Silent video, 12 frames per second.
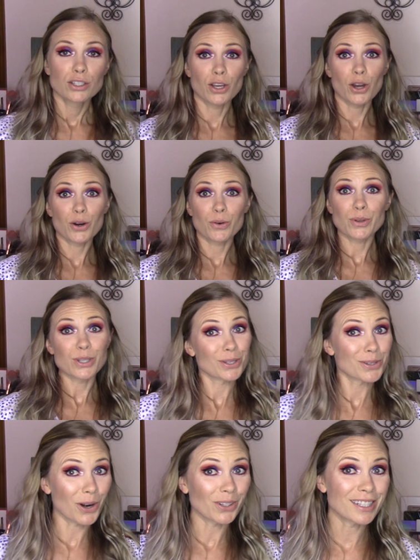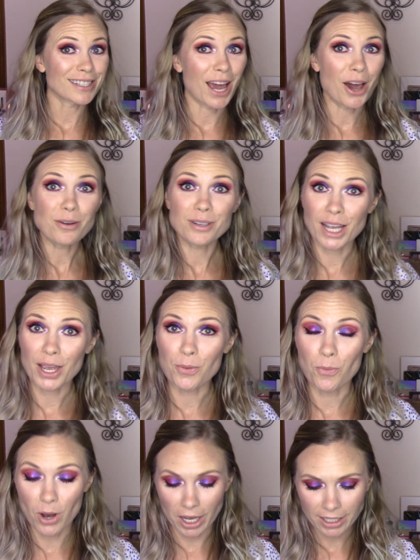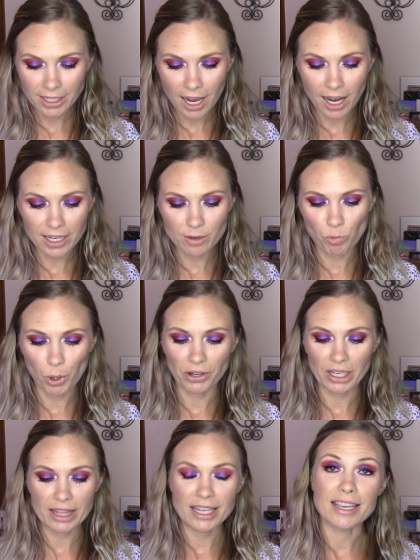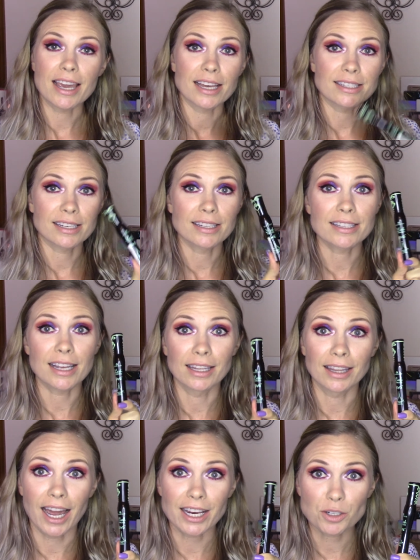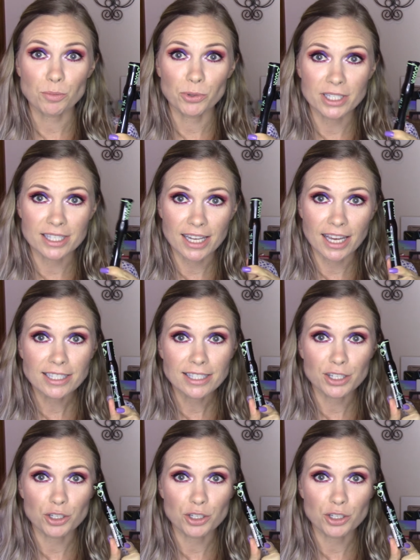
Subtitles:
So to start this out, day one, I am wearing the Essence Lash Princess.